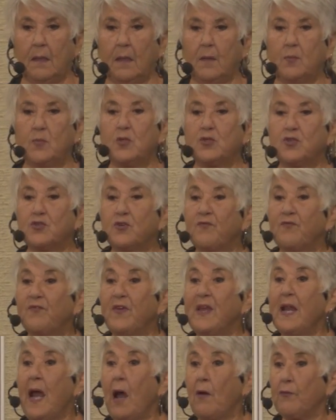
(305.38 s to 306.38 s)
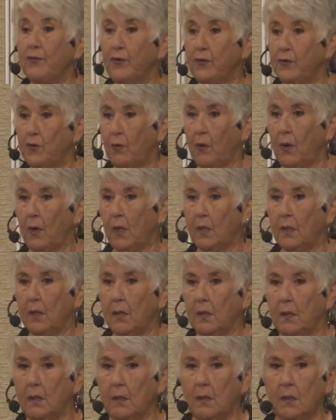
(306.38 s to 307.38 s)
put your feet out the door.
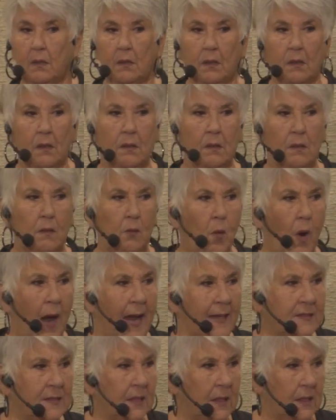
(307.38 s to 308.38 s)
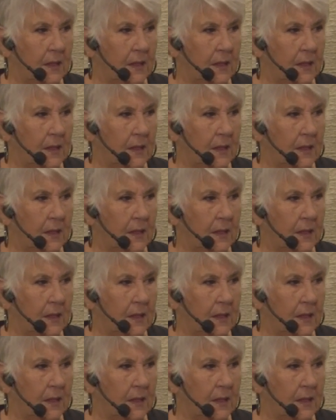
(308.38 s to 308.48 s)
What?